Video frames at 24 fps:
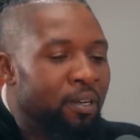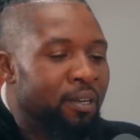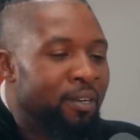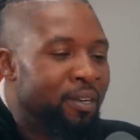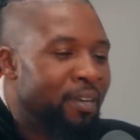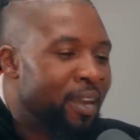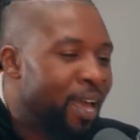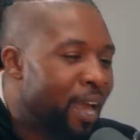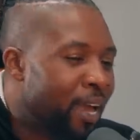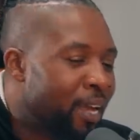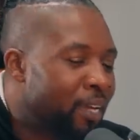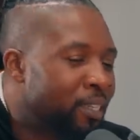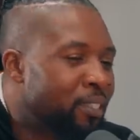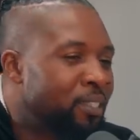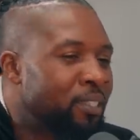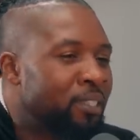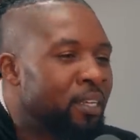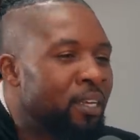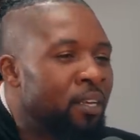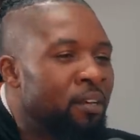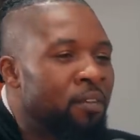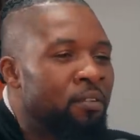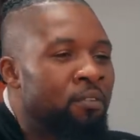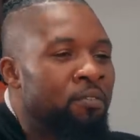
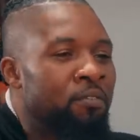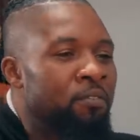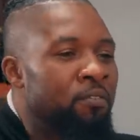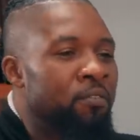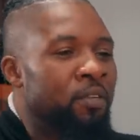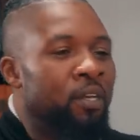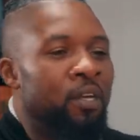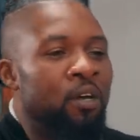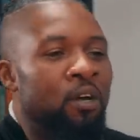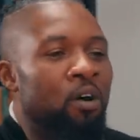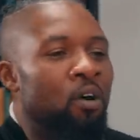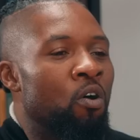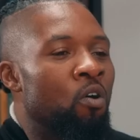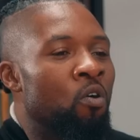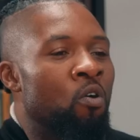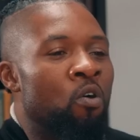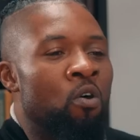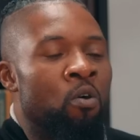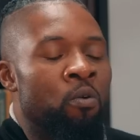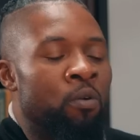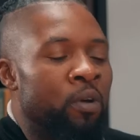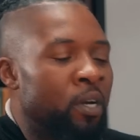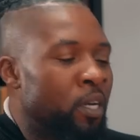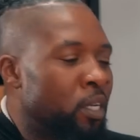negative
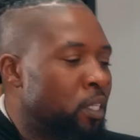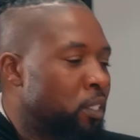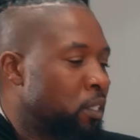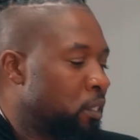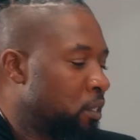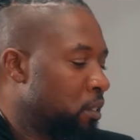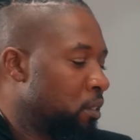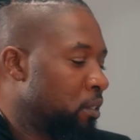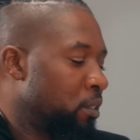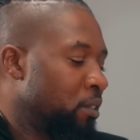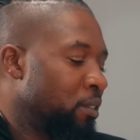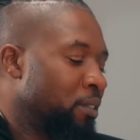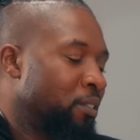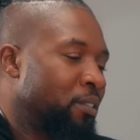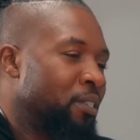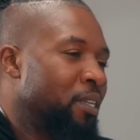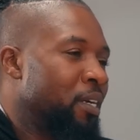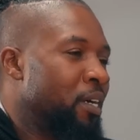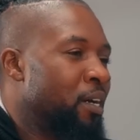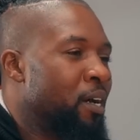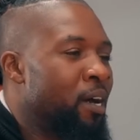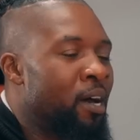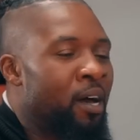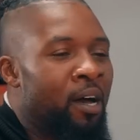auras,
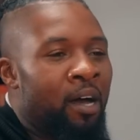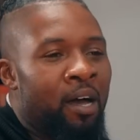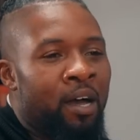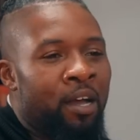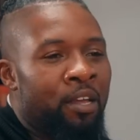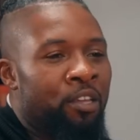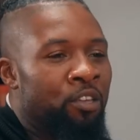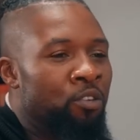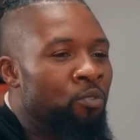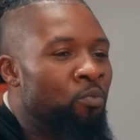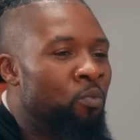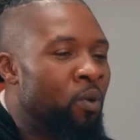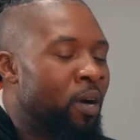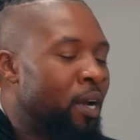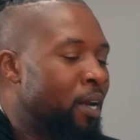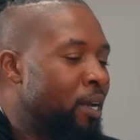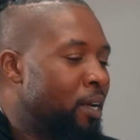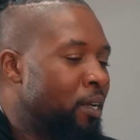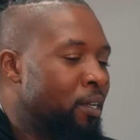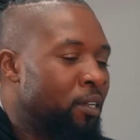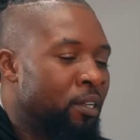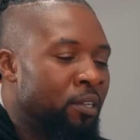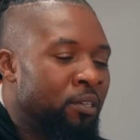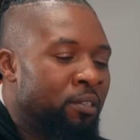uh, you want
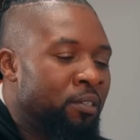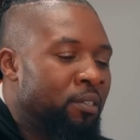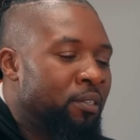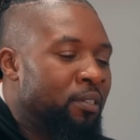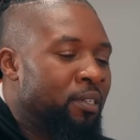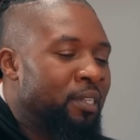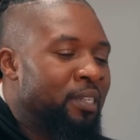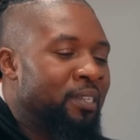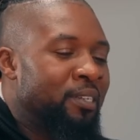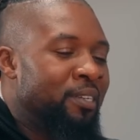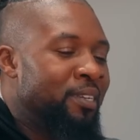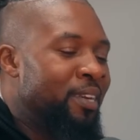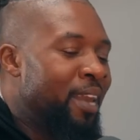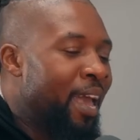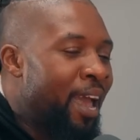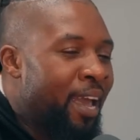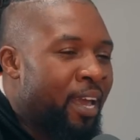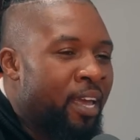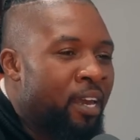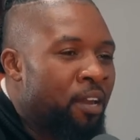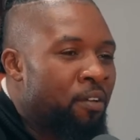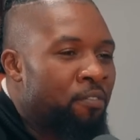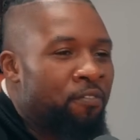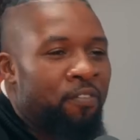to
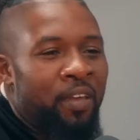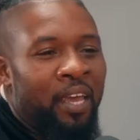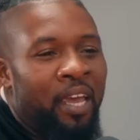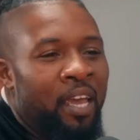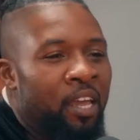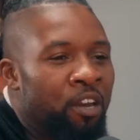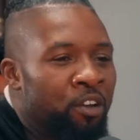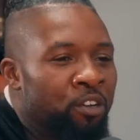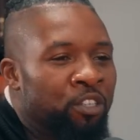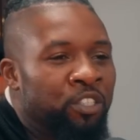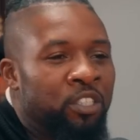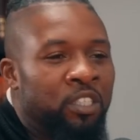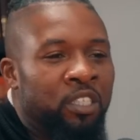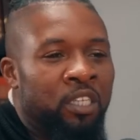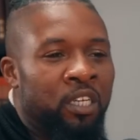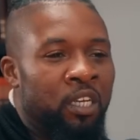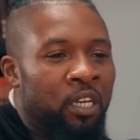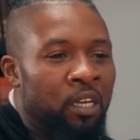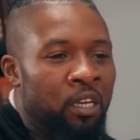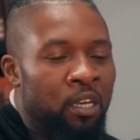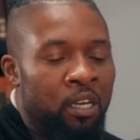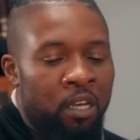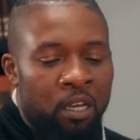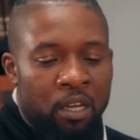negative
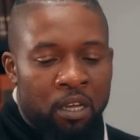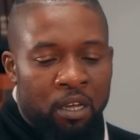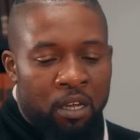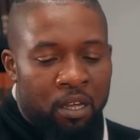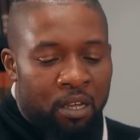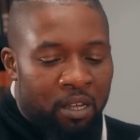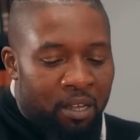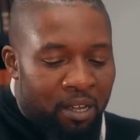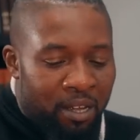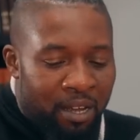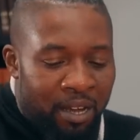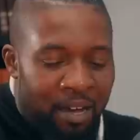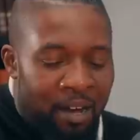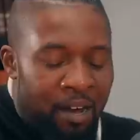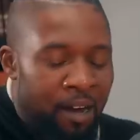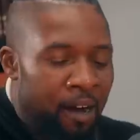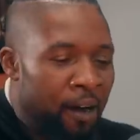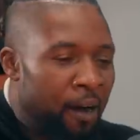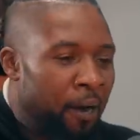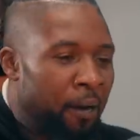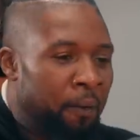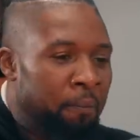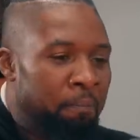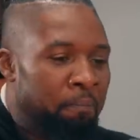energy,
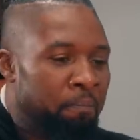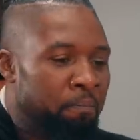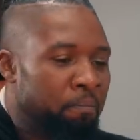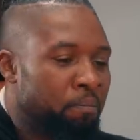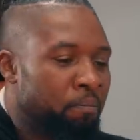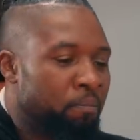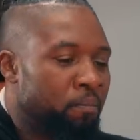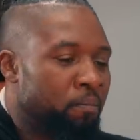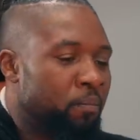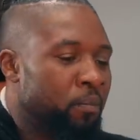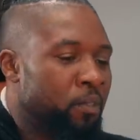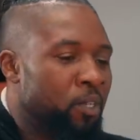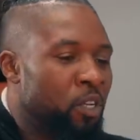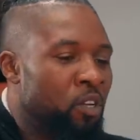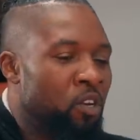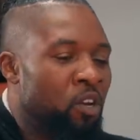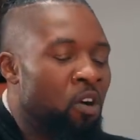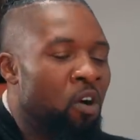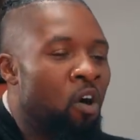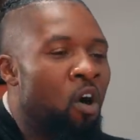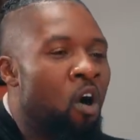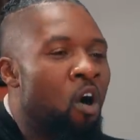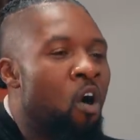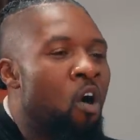um, you
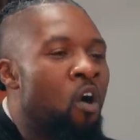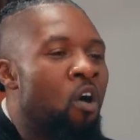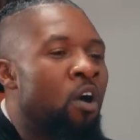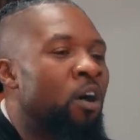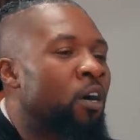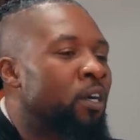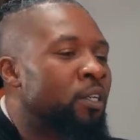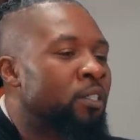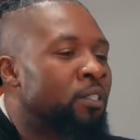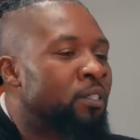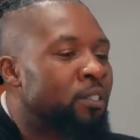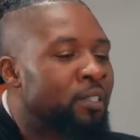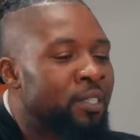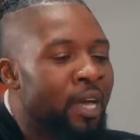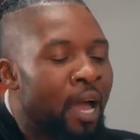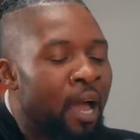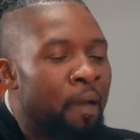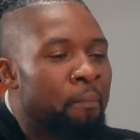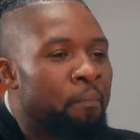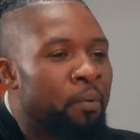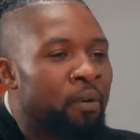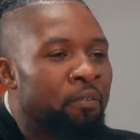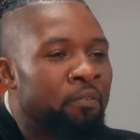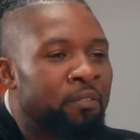know, all
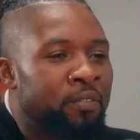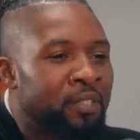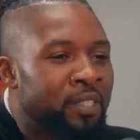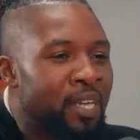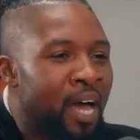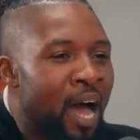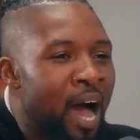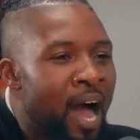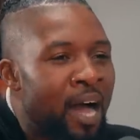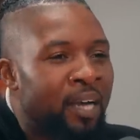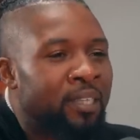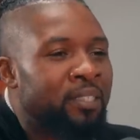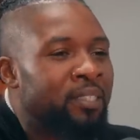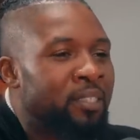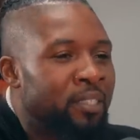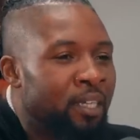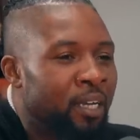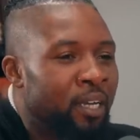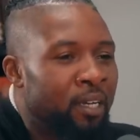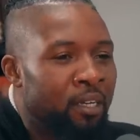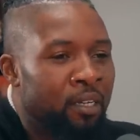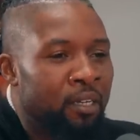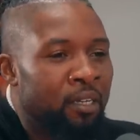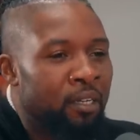type of
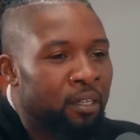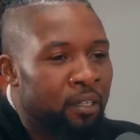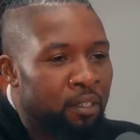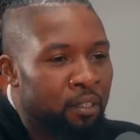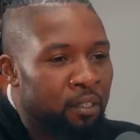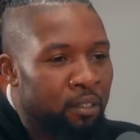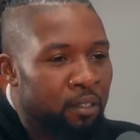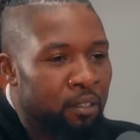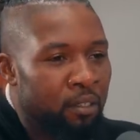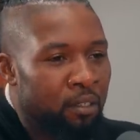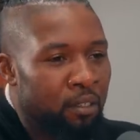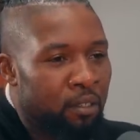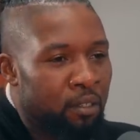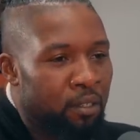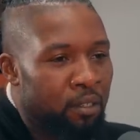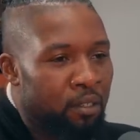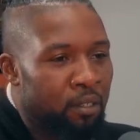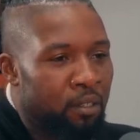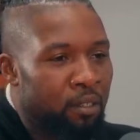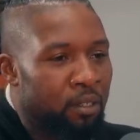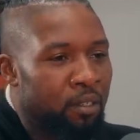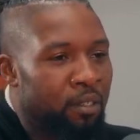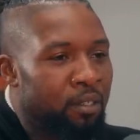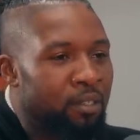toxic mm
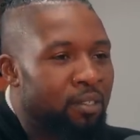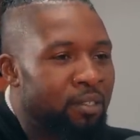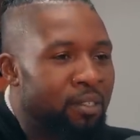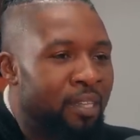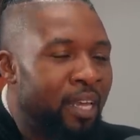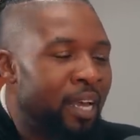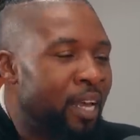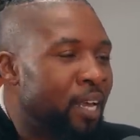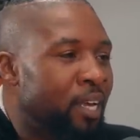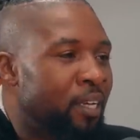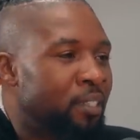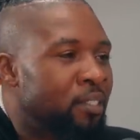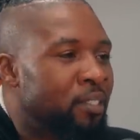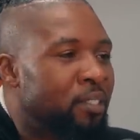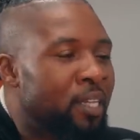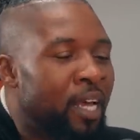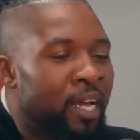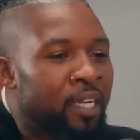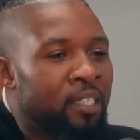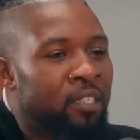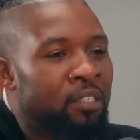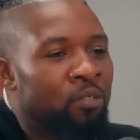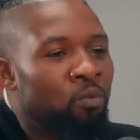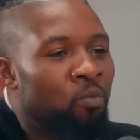things
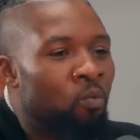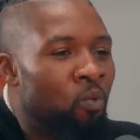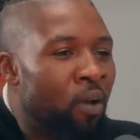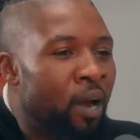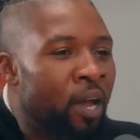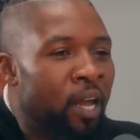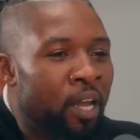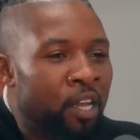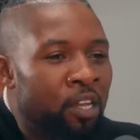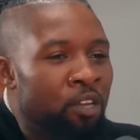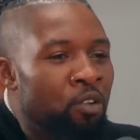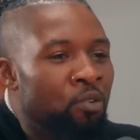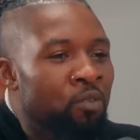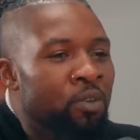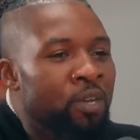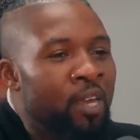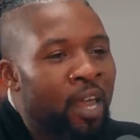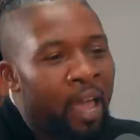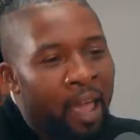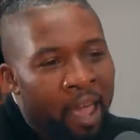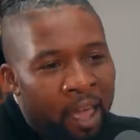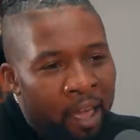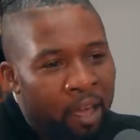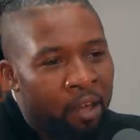that's weighing you
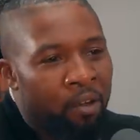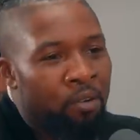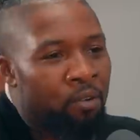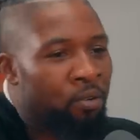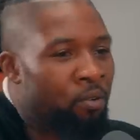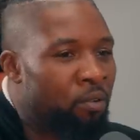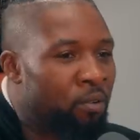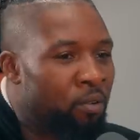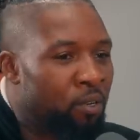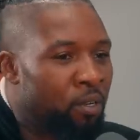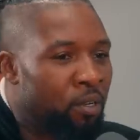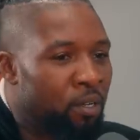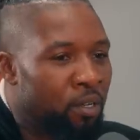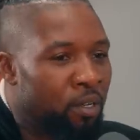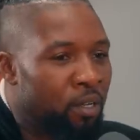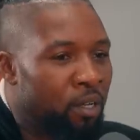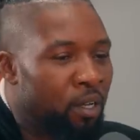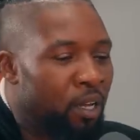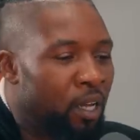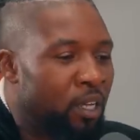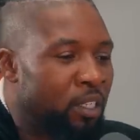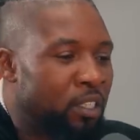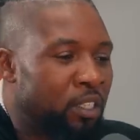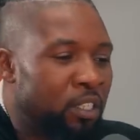down.
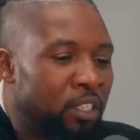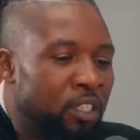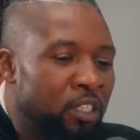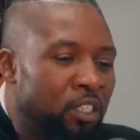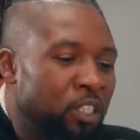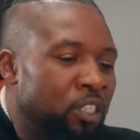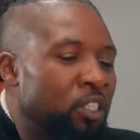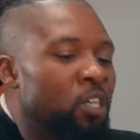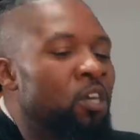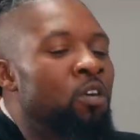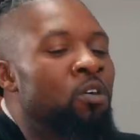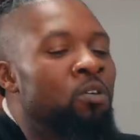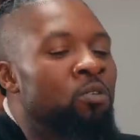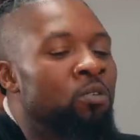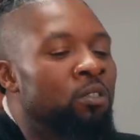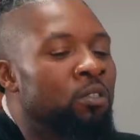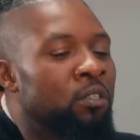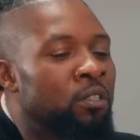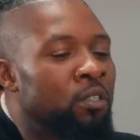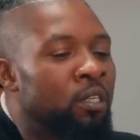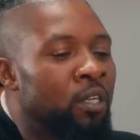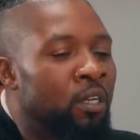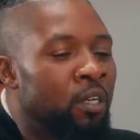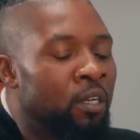And she showed
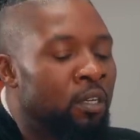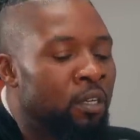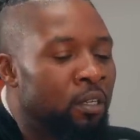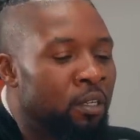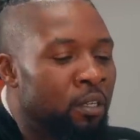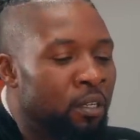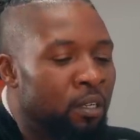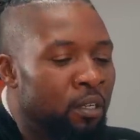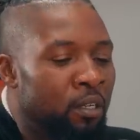the